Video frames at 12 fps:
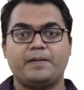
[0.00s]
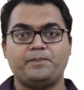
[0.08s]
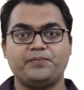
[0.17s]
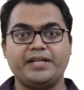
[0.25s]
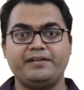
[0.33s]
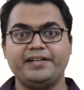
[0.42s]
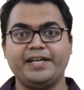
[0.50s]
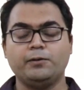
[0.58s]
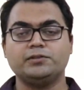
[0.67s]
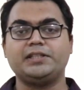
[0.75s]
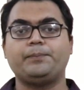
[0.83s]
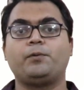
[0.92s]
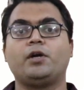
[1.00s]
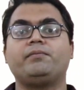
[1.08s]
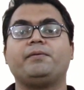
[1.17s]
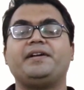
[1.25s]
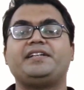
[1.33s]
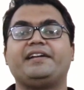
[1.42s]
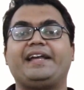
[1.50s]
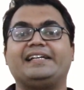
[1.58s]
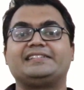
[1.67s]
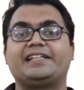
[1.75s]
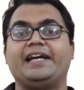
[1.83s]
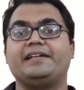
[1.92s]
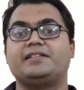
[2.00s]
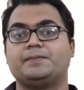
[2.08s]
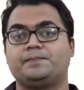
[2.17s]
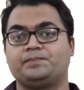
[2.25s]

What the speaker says: they reduce the pro-inflammatory cascade.